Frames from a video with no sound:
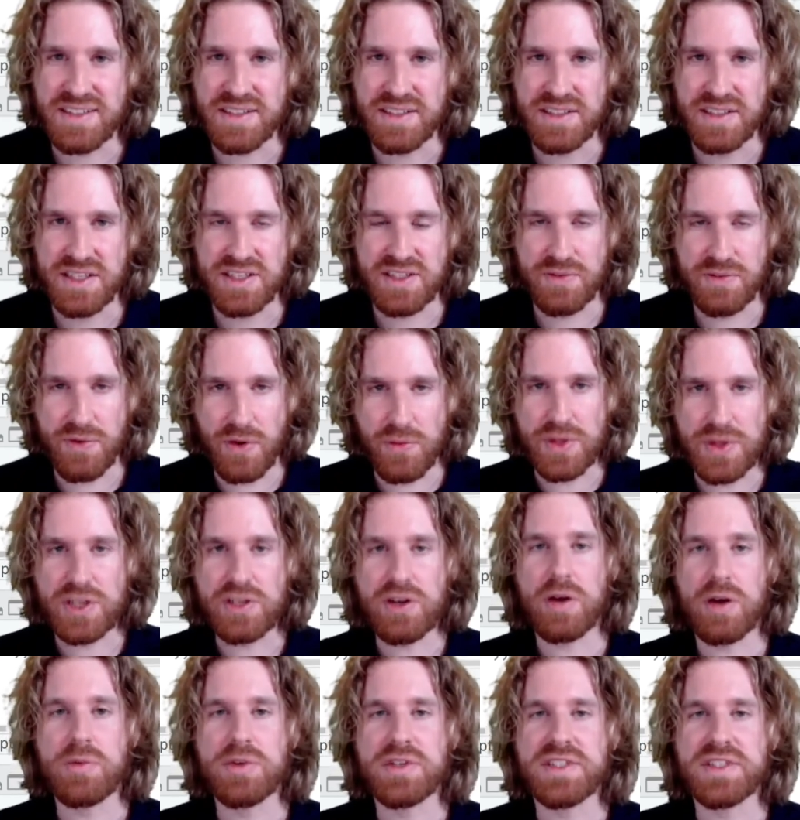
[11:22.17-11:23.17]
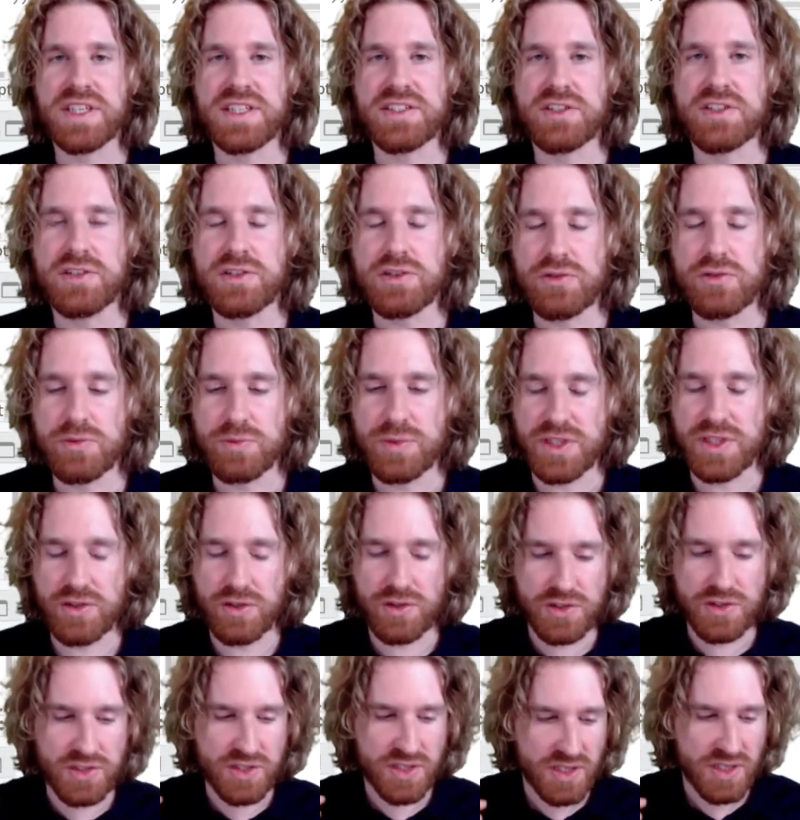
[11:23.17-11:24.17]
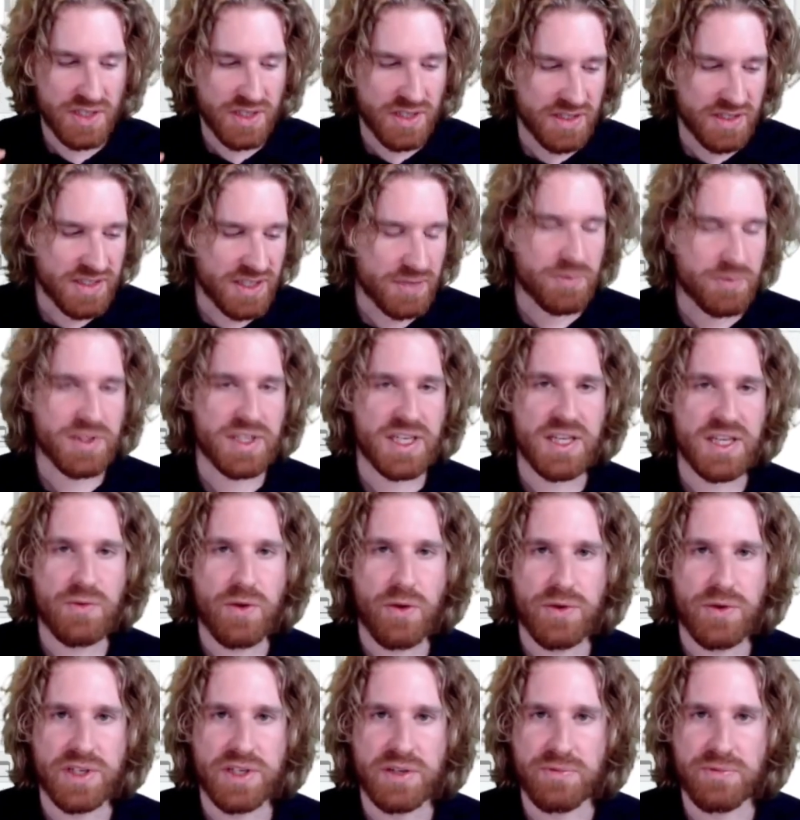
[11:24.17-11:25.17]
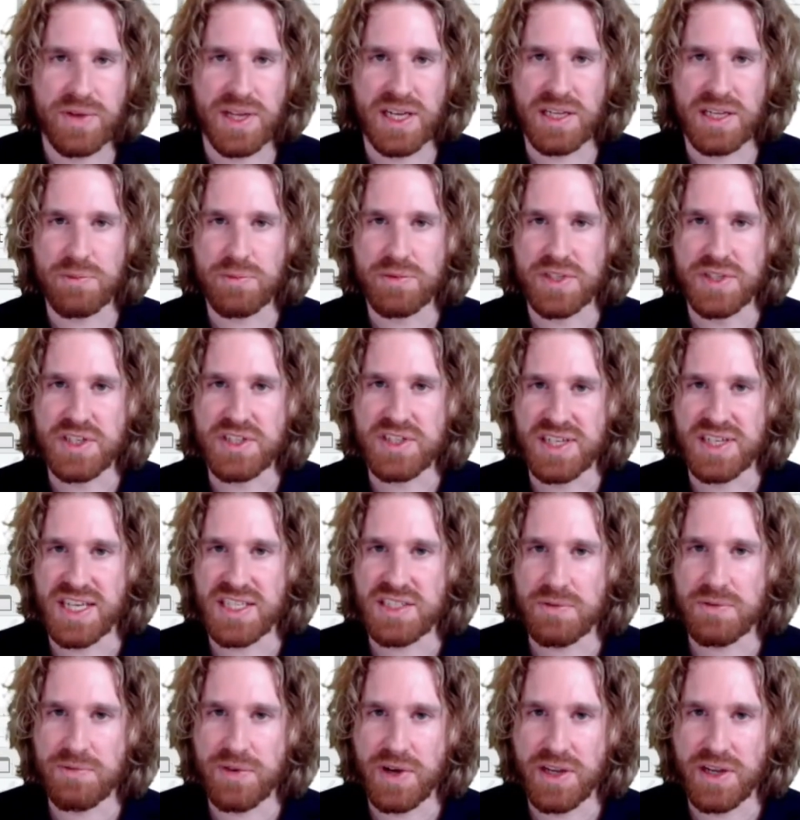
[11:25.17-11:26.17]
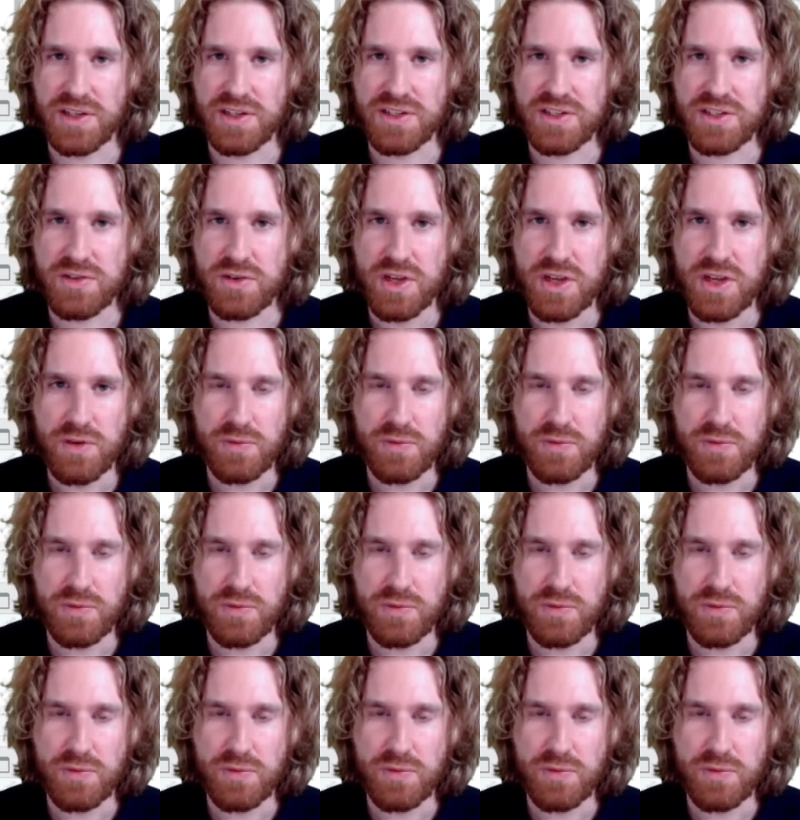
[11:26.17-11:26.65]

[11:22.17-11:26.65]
And this is a very common thing to do because typically when we develop these classifiers,